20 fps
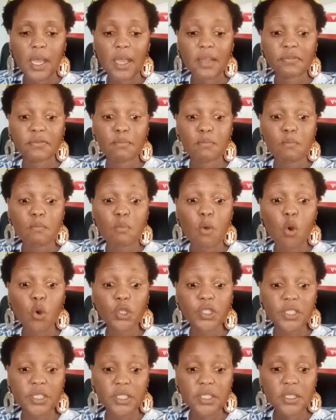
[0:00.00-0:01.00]
I've
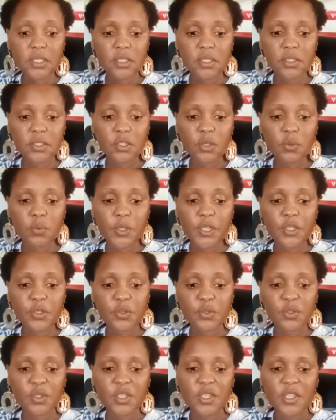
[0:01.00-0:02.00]
mourned it, you know, when
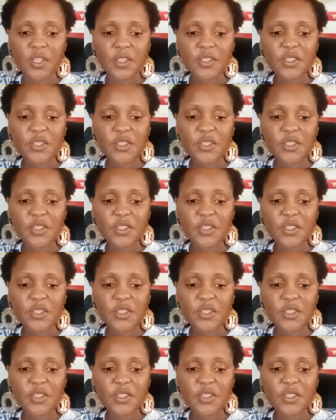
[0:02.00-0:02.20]
you,